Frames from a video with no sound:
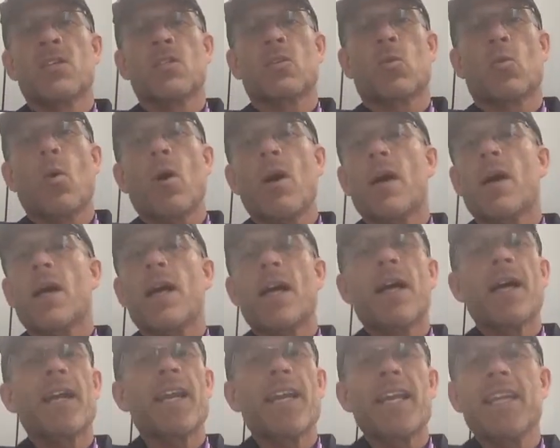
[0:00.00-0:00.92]
So
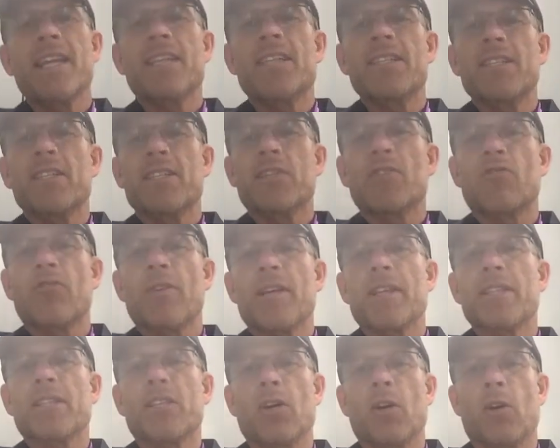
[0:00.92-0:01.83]
what is the
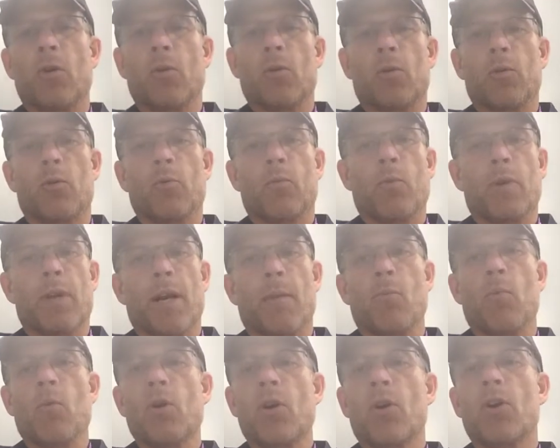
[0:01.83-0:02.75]
dress code when
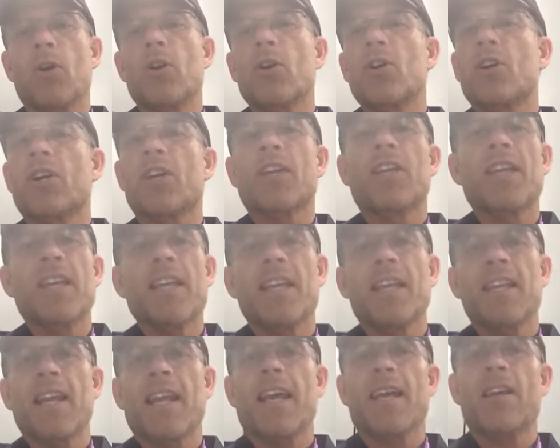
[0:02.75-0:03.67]
I'm
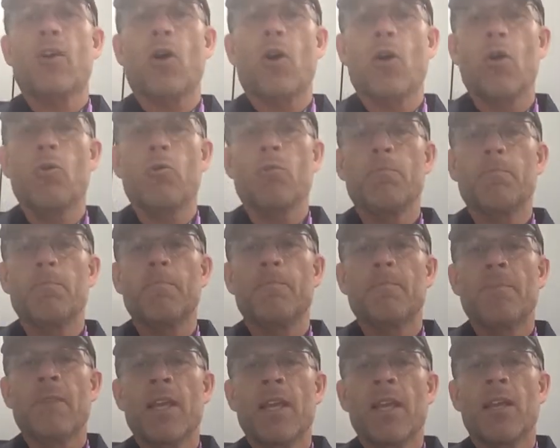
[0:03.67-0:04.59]
working at home?
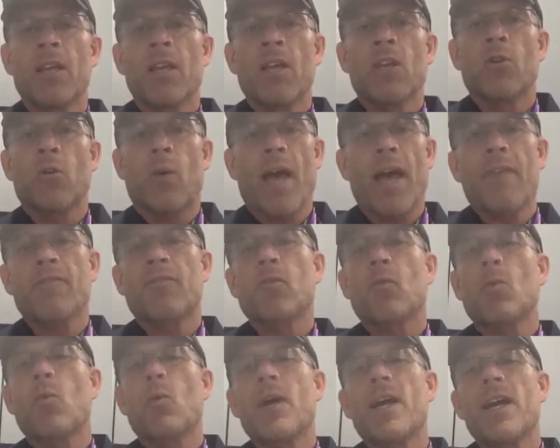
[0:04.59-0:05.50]
Do I have to
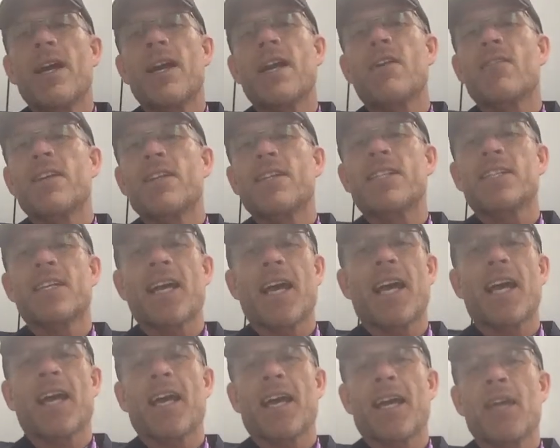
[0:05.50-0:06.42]
wear a
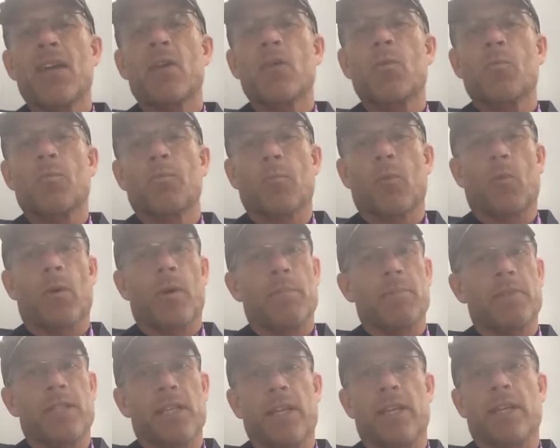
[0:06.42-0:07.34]
tie when
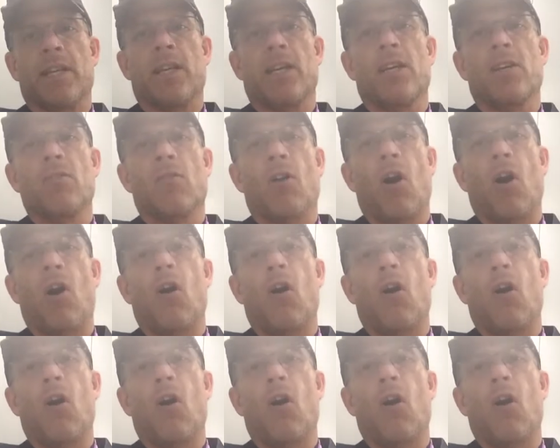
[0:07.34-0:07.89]
I'm sitting here